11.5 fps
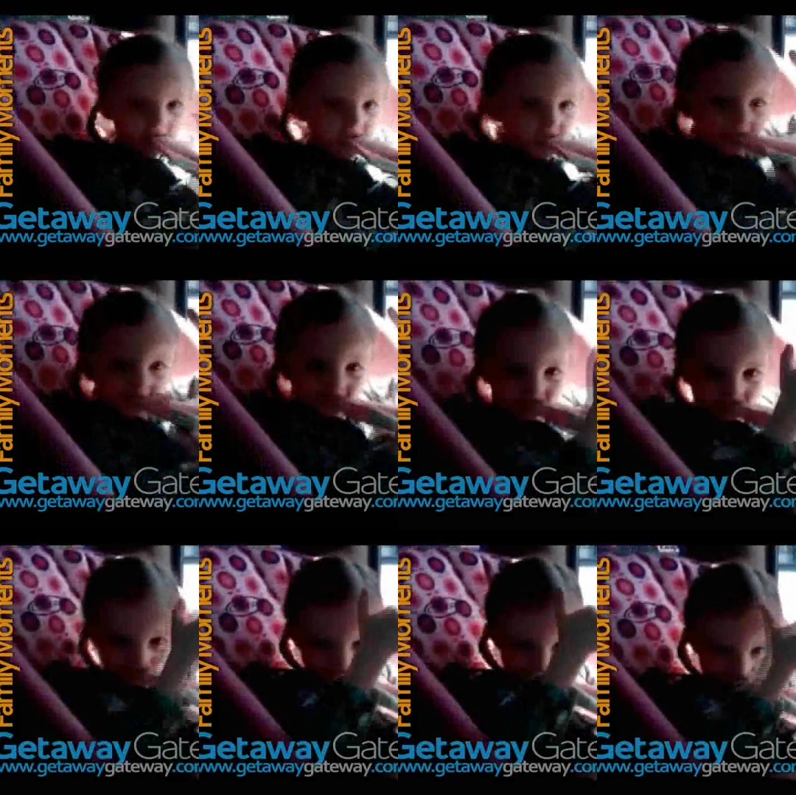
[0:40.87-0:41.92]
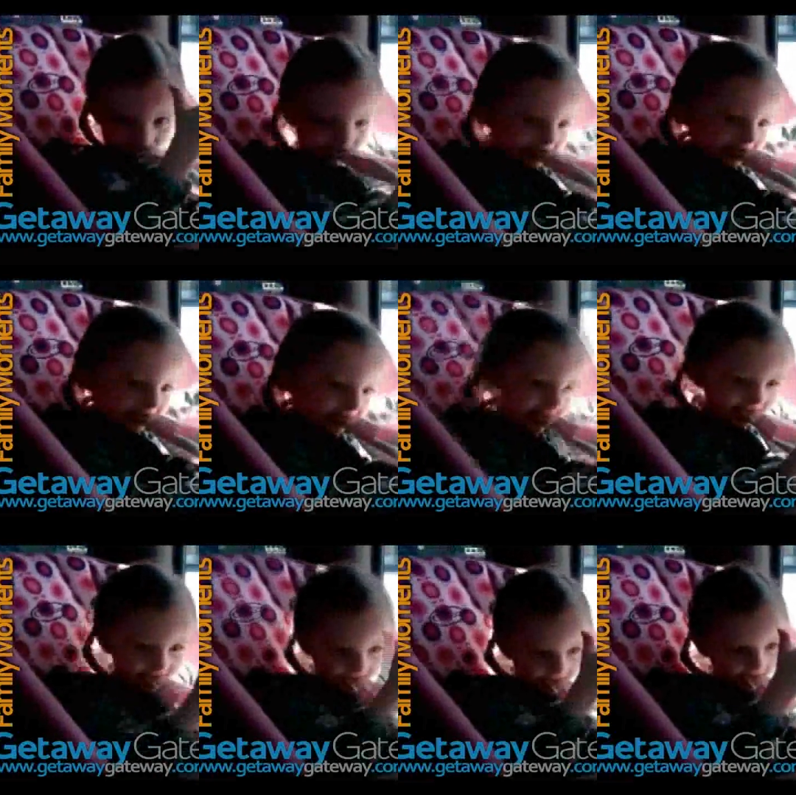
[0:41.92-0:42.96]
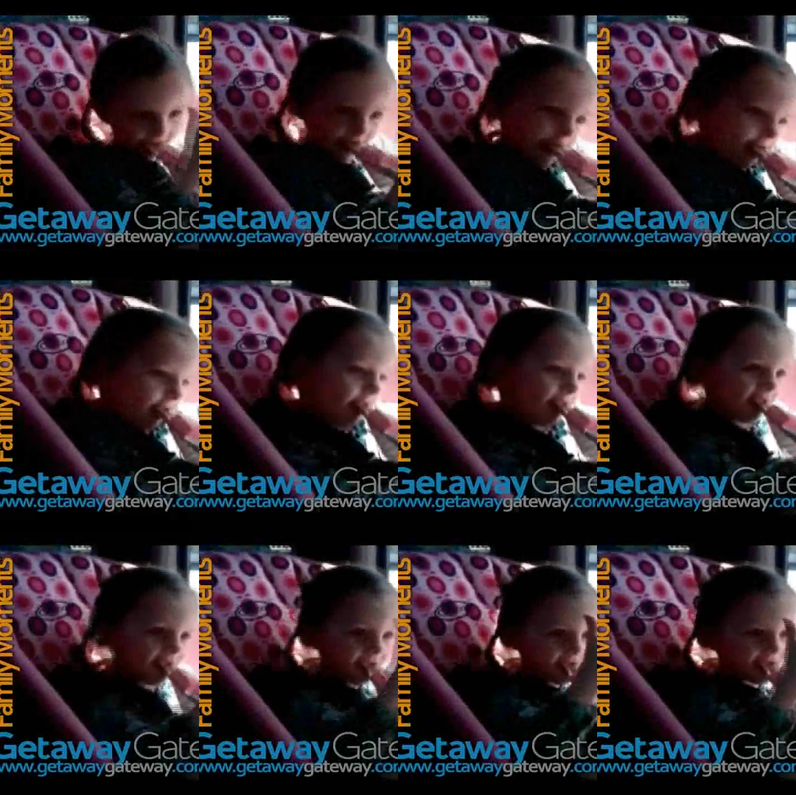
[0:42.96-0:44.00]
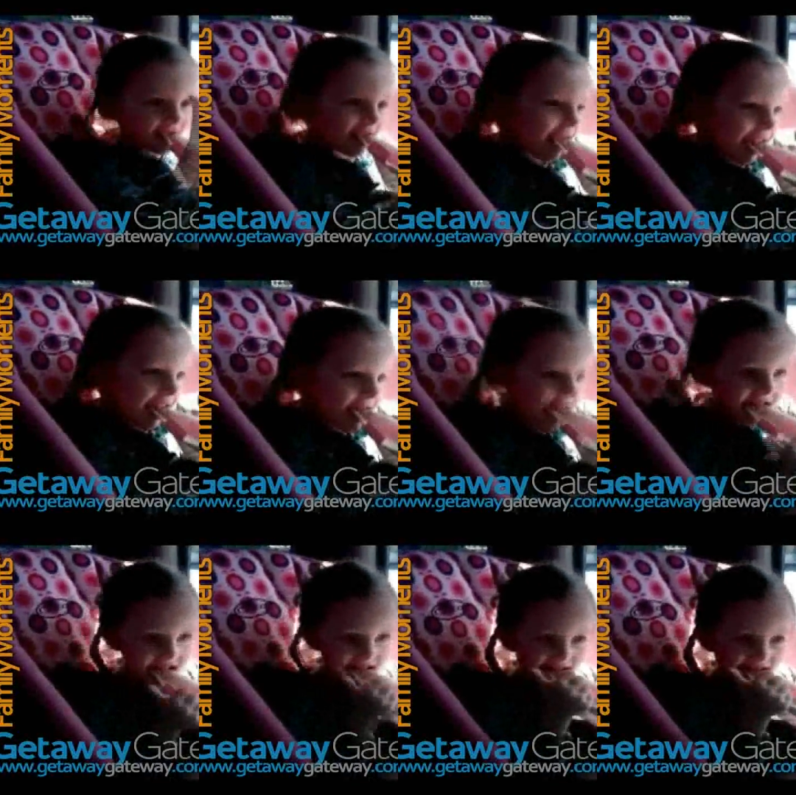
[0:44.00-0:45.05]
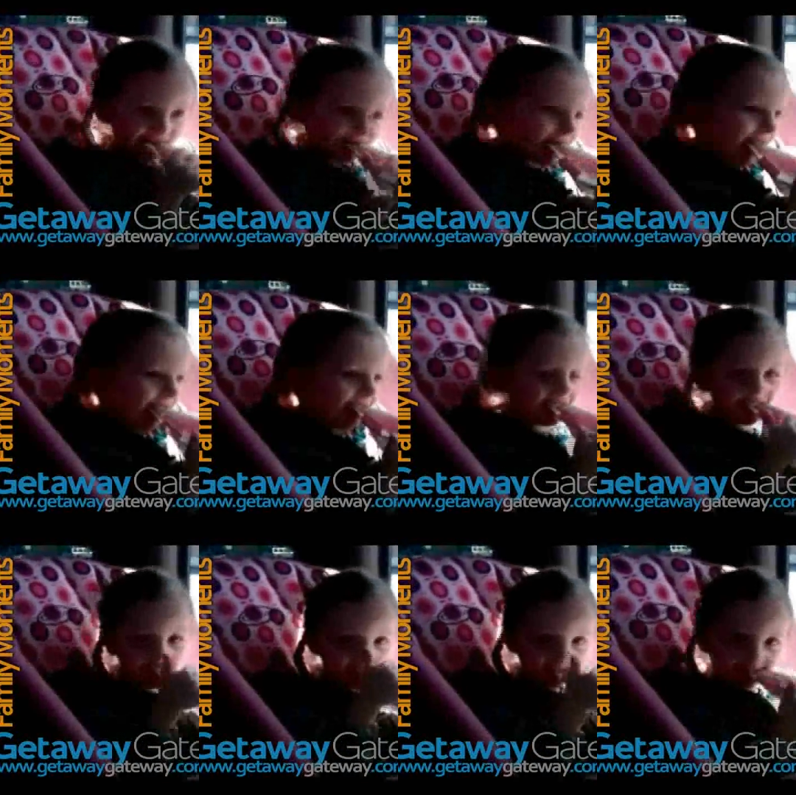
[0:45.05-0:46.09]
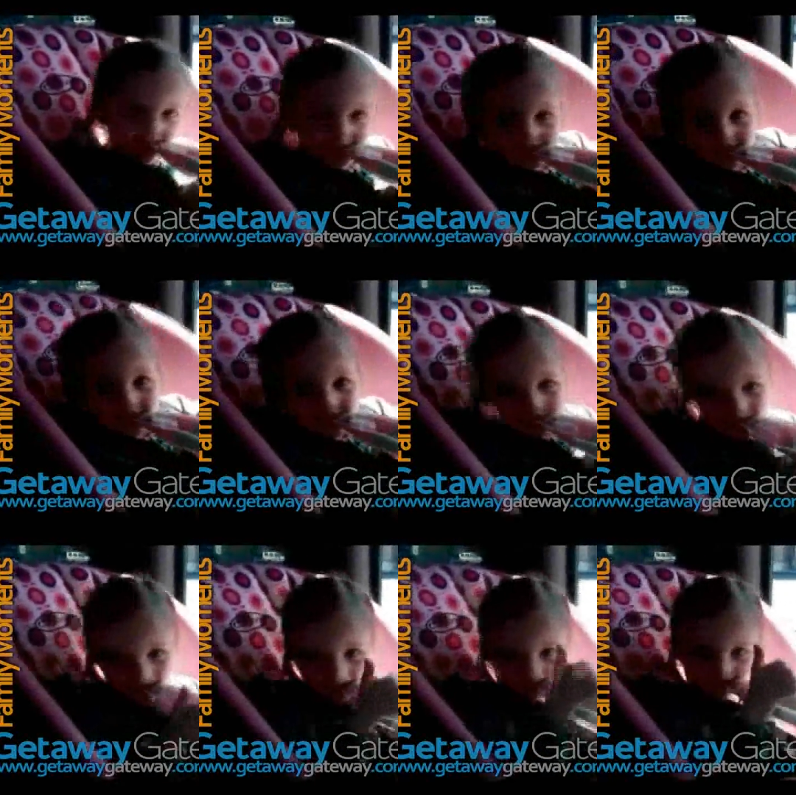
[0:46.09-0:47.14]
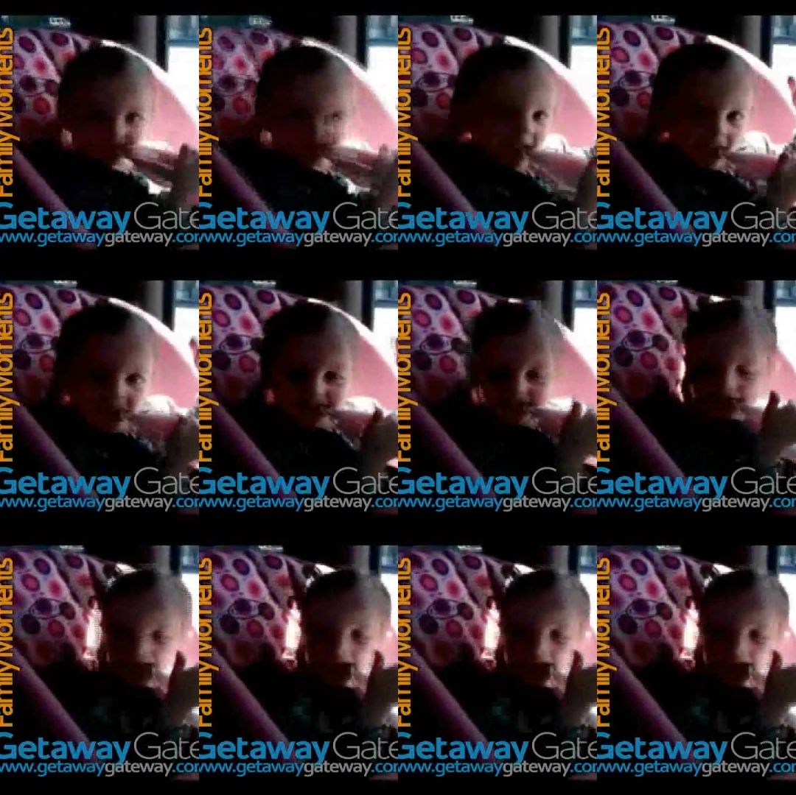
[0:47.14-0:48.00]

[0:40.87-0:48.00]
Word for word: Oh, yeah. She's doing the thumbs again. Oh, yeah. You can't stop that. Can't stop that. Can't stop that. Woo!